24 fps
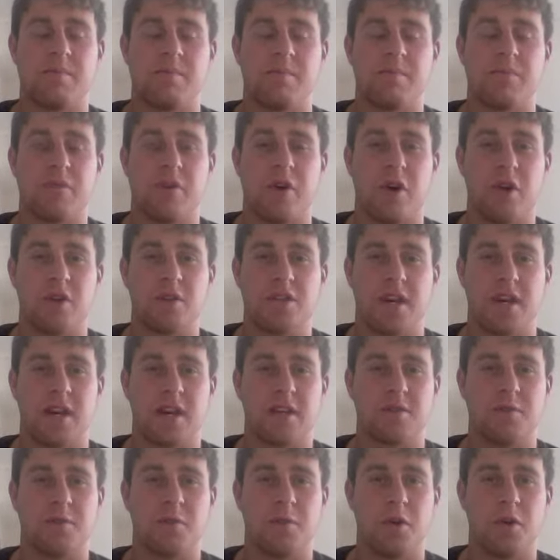
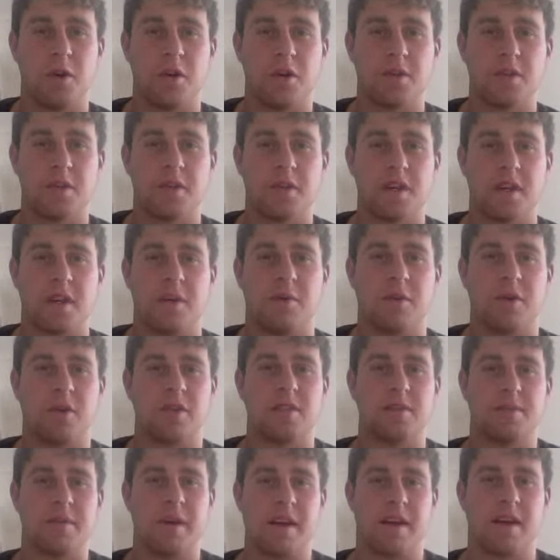project was that I wanted
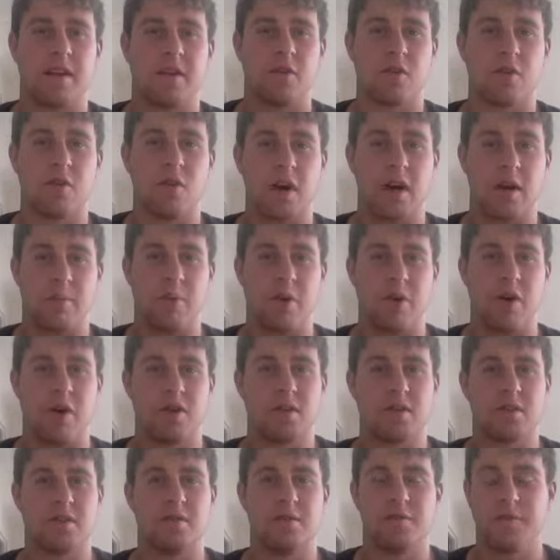to make it quite
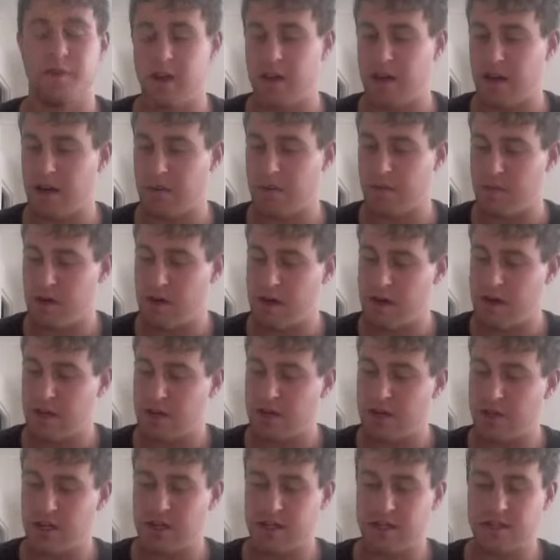personal for him,
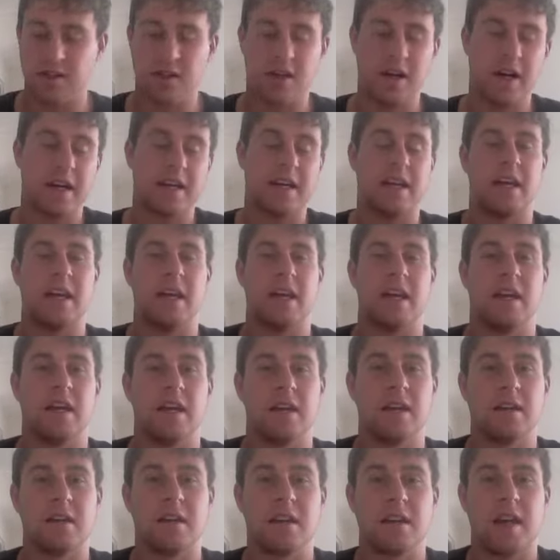just like in
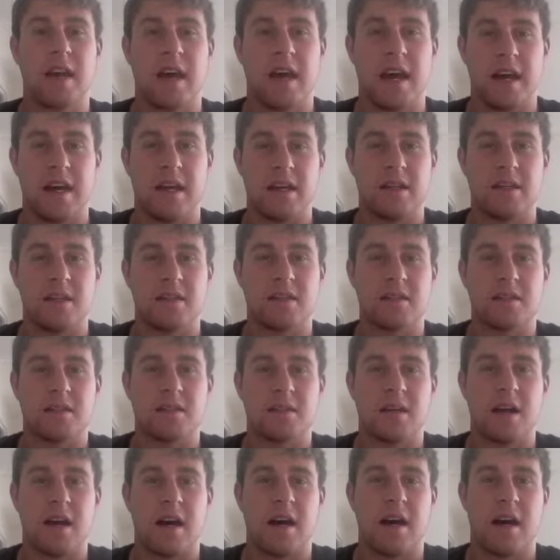Kay's
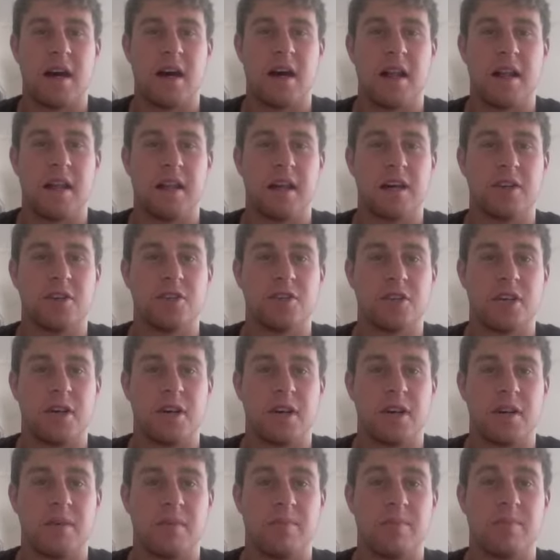
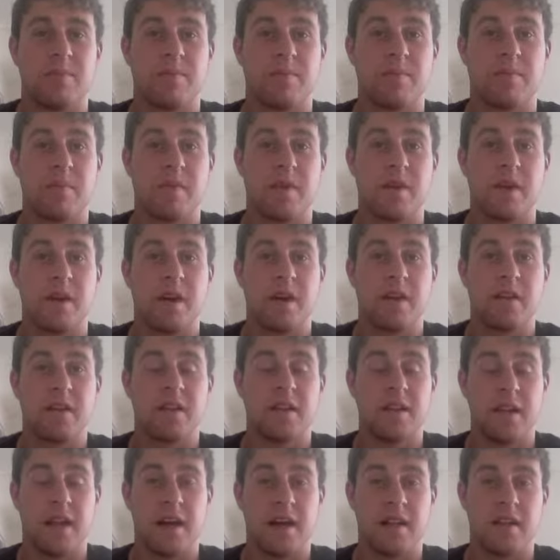lecture, the
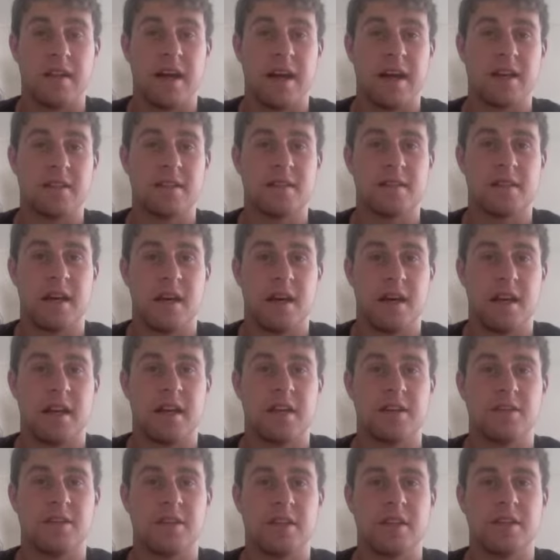latest
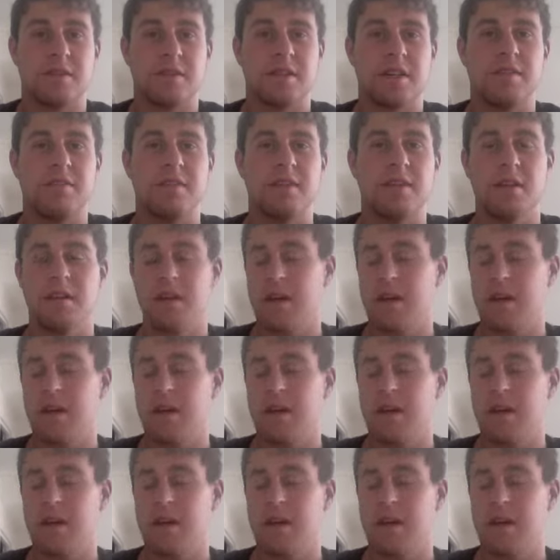lecture that was given.